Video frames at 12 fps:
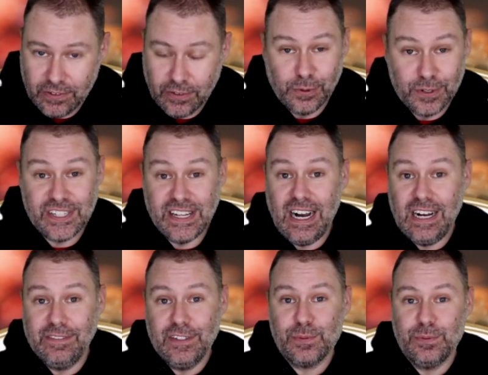Of course, the
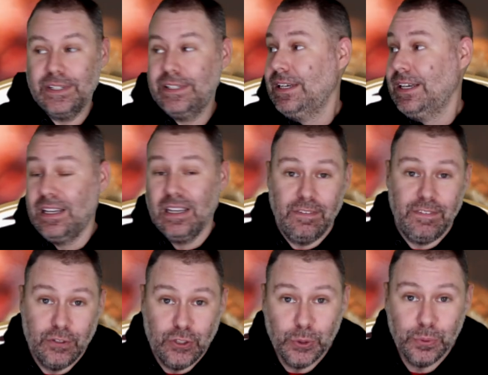obvious one, if you're
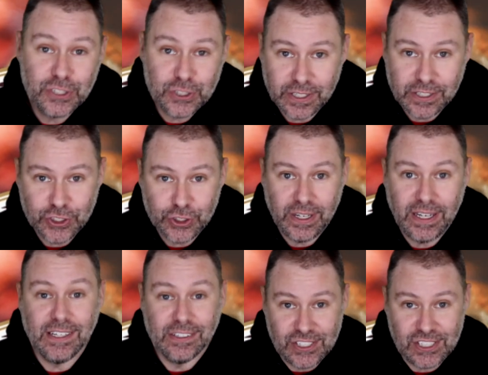doing trick-or-treating,
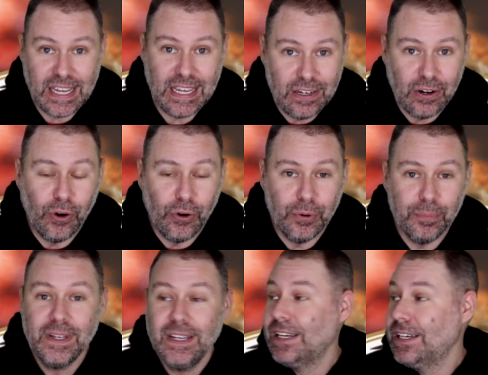you're staying home,
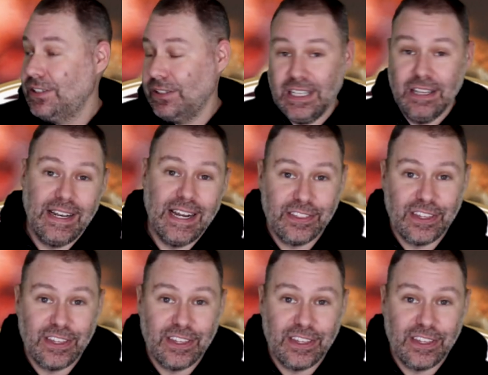you're giving out the